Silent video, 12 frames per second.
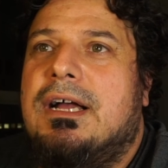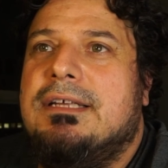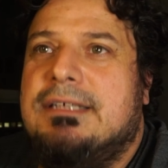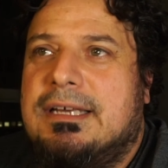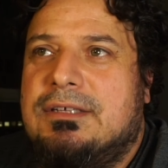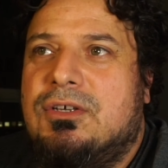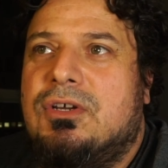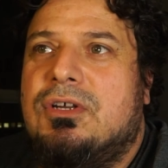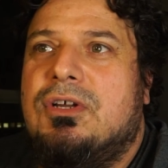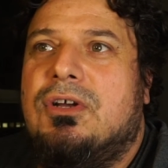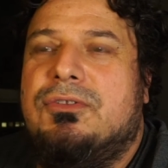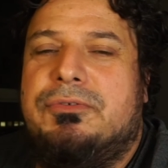you're going
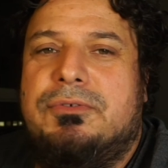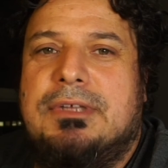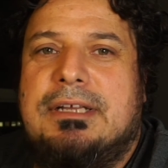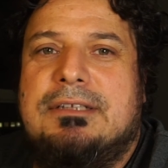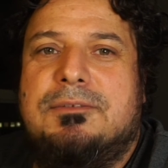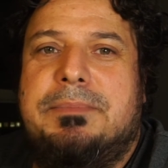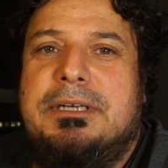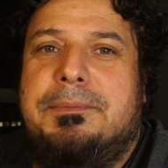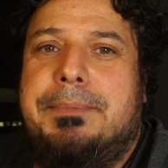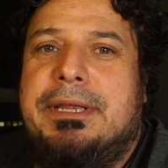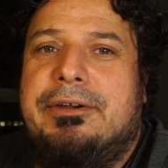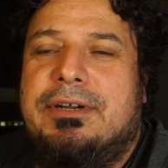to go through that little bit
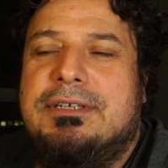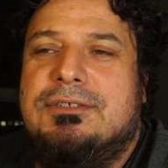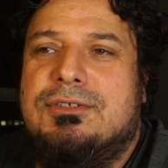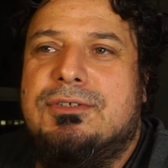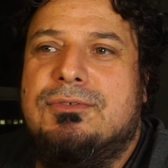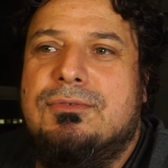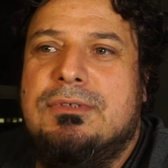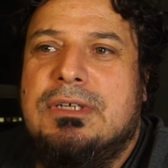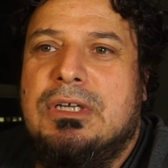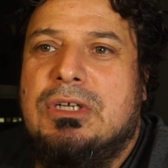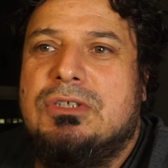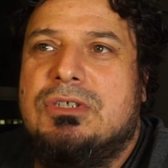of period too.
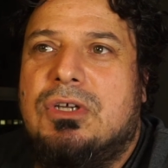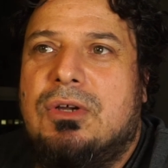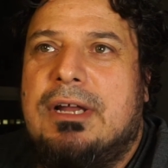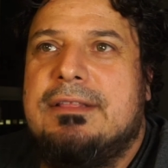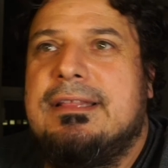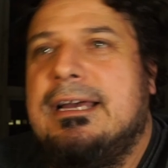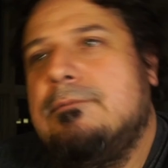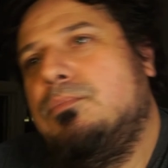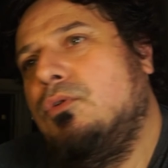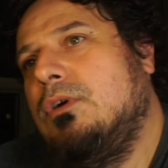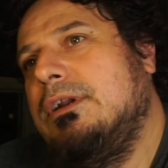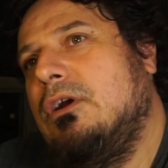So at that
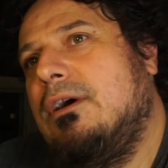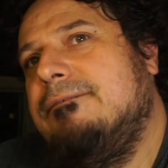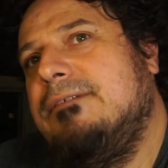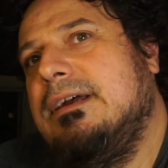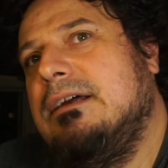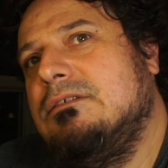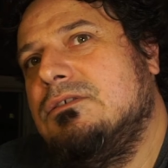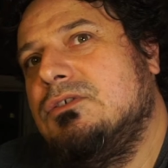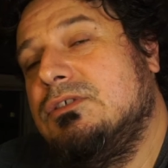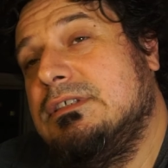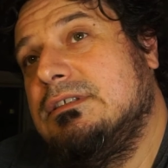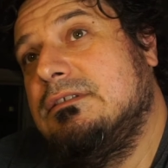point, I found,
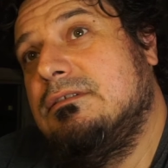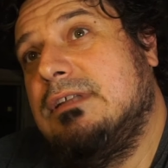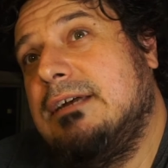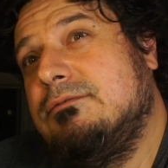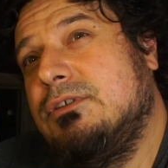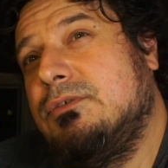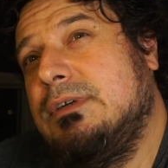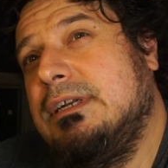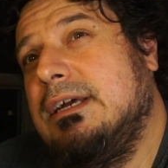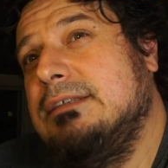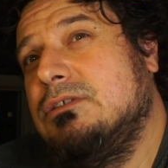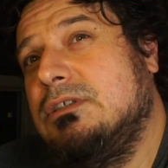because after 3
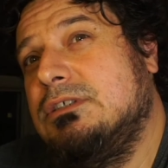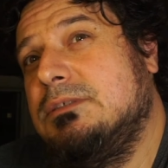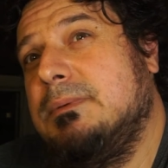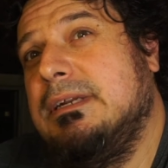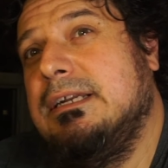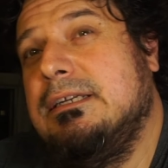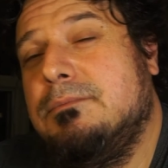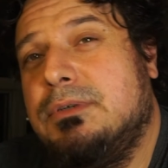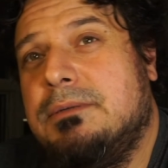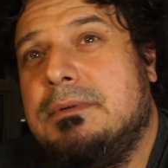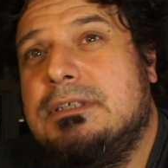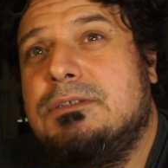days, I'd just been eating
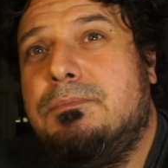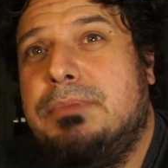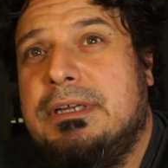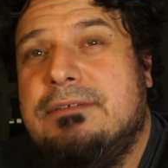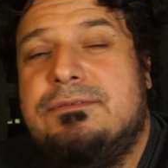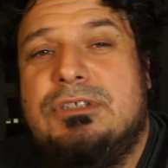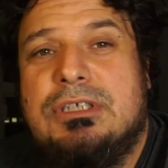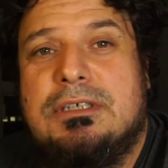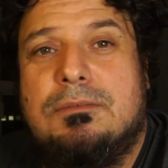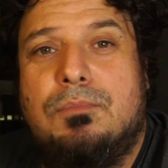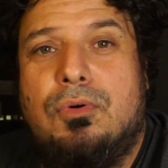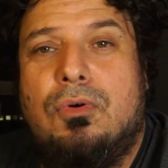pretty much beef,
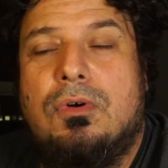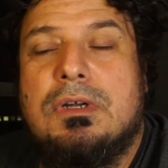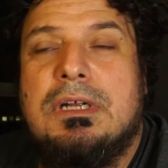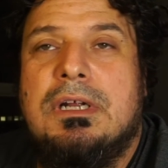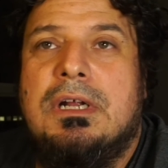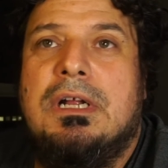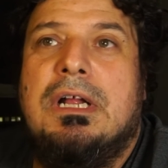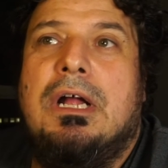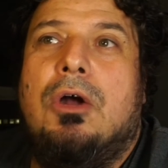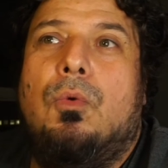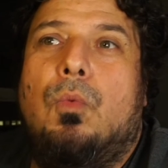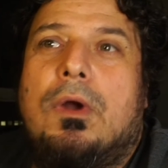chicken and pork.
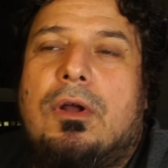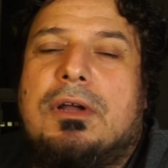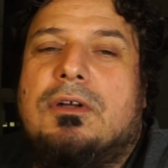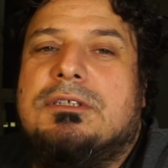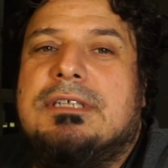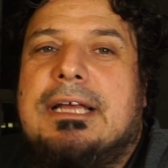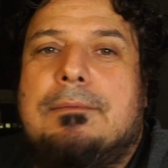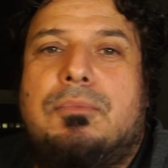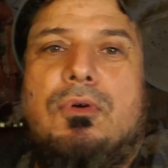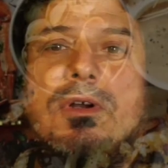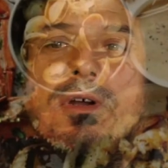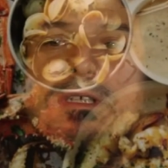When I got to that point,